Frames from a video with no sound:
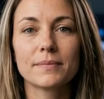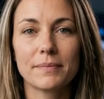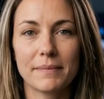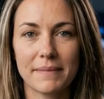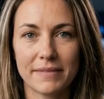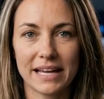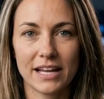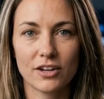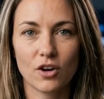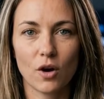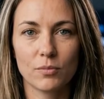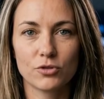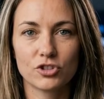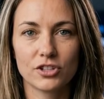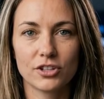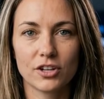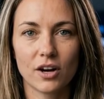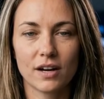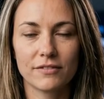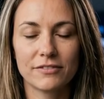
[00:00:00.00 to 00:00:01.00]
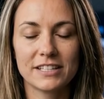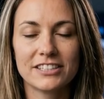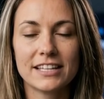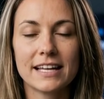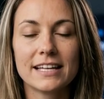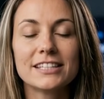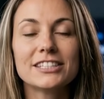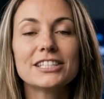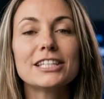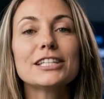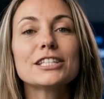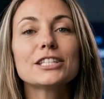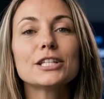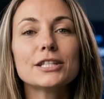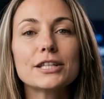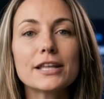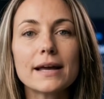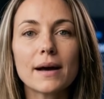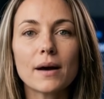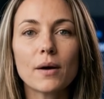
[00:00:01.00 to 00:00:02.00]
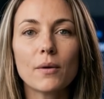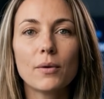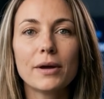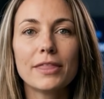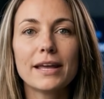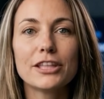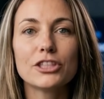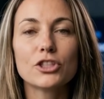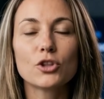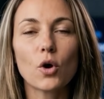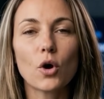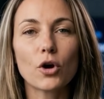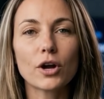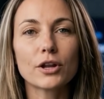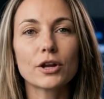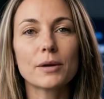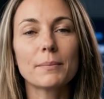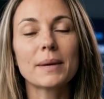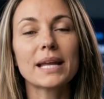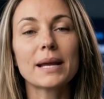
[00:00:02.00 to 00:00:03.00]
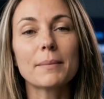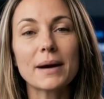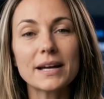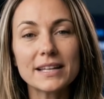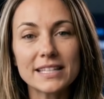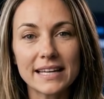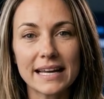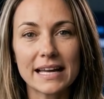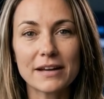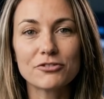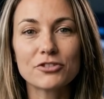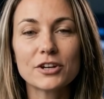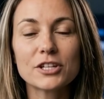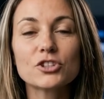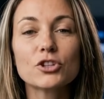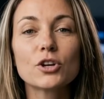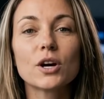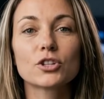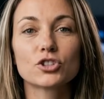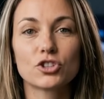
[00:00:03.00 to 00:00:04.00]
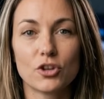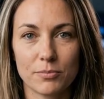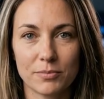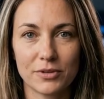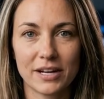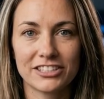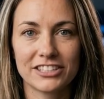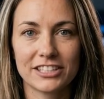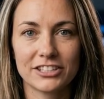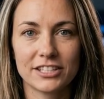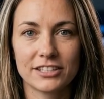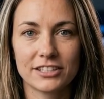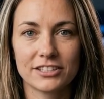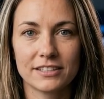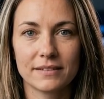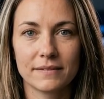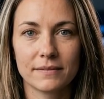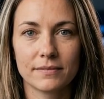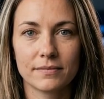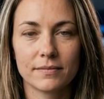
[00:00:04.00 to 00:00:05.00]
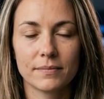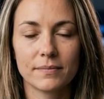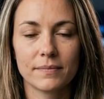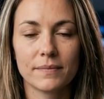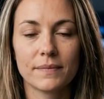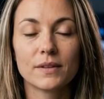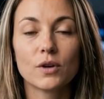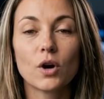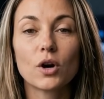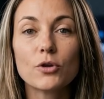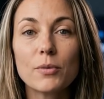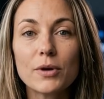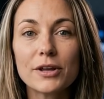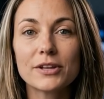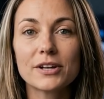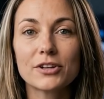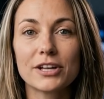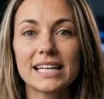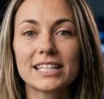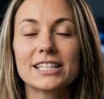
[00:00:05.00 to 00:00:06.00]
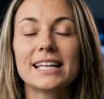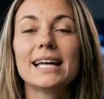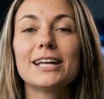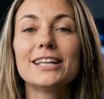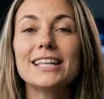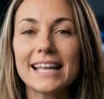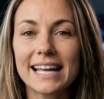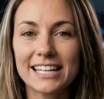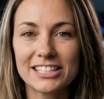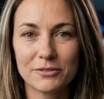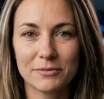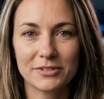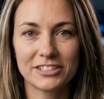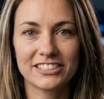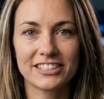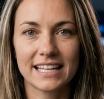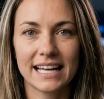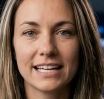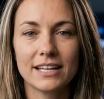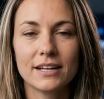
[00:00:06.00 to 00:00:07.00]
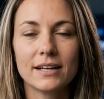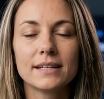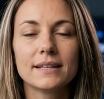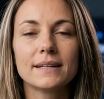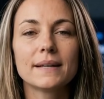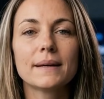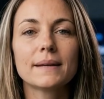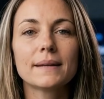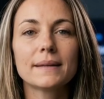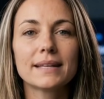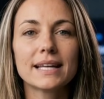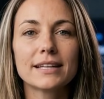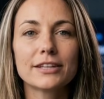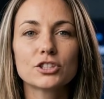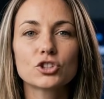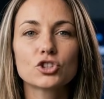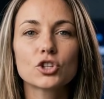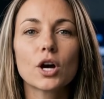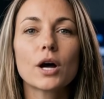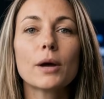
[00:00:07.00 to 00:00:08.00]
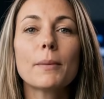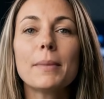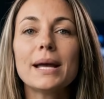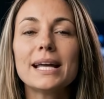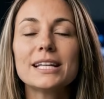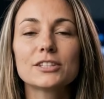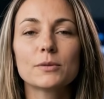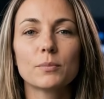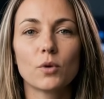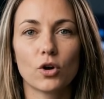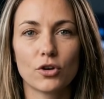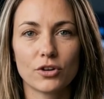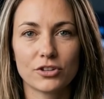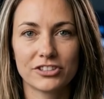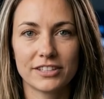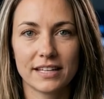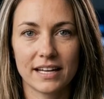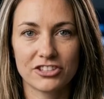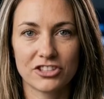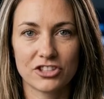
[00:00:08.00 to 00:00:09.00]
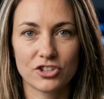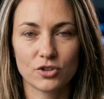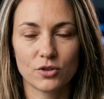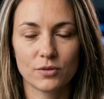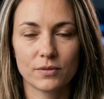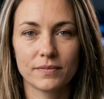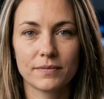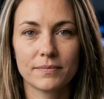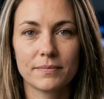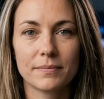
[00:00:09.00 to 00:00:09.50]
The adoption curve is consistent with historical payment infrastructure precedent, not with the retail sentiment cycle that the chart-based models assume.